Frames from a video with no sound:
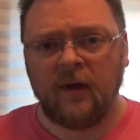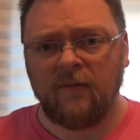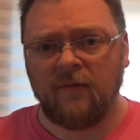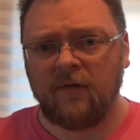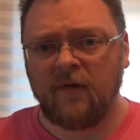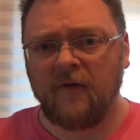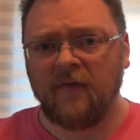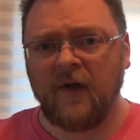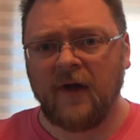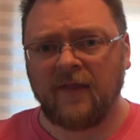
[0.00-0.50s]

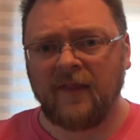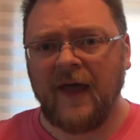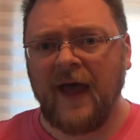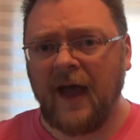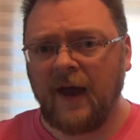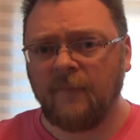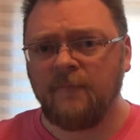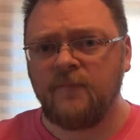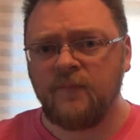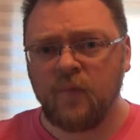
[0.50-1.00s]
stuff like
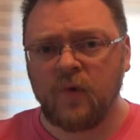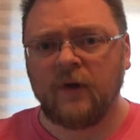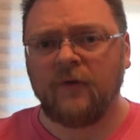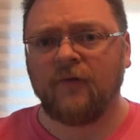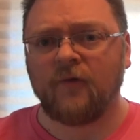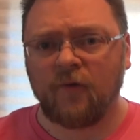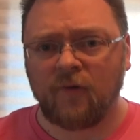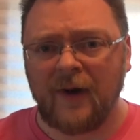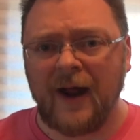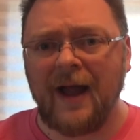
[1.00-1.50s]
that, when
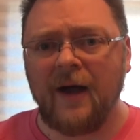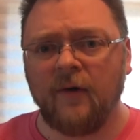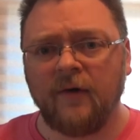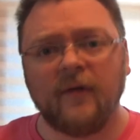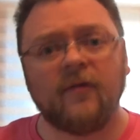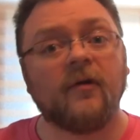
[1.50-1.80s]
it's ground,